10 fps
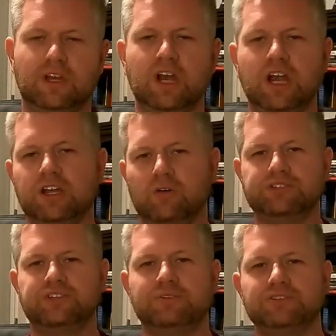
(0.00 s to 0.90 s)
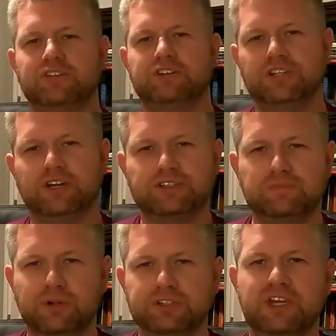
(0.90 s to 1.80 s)
All right, y'all, what's up? This is Under the Arch
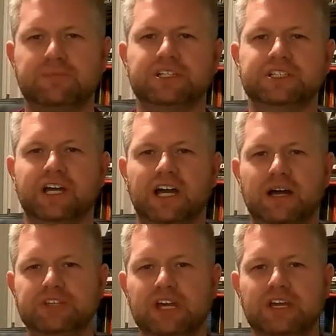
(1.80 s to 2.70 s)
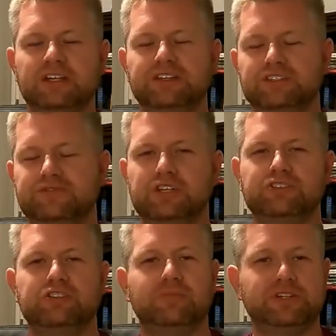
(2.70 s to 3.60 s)
Sports. I'm Eric Hobbs. This video
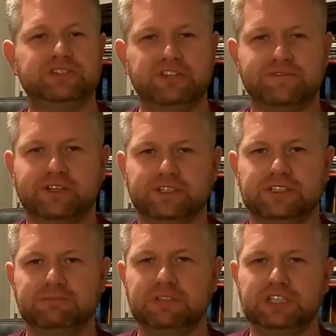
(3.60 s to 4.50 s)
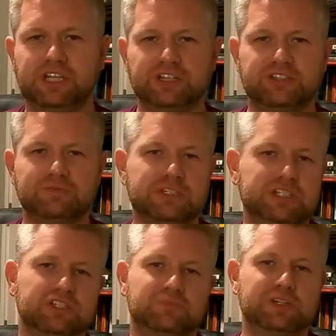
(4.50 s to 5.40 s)
is a little bit different because it's me
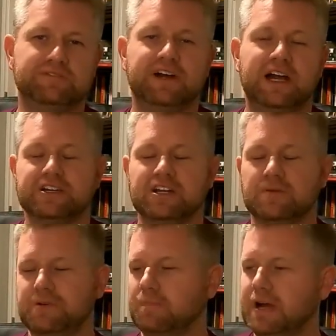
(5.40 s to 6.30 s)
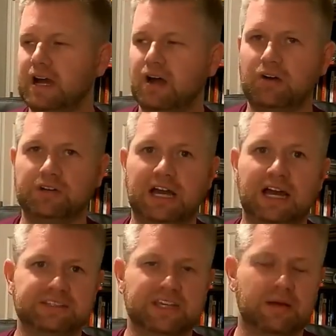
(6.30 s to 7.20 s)
just being fired up about a
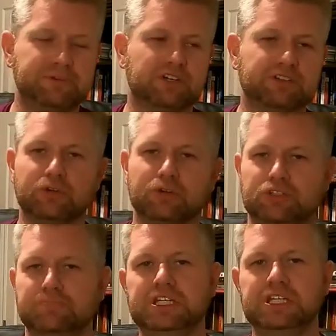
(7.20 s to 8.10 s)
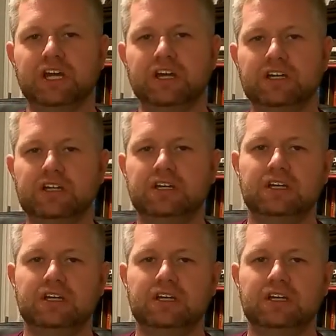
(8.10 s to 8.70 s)
hot topic on social media,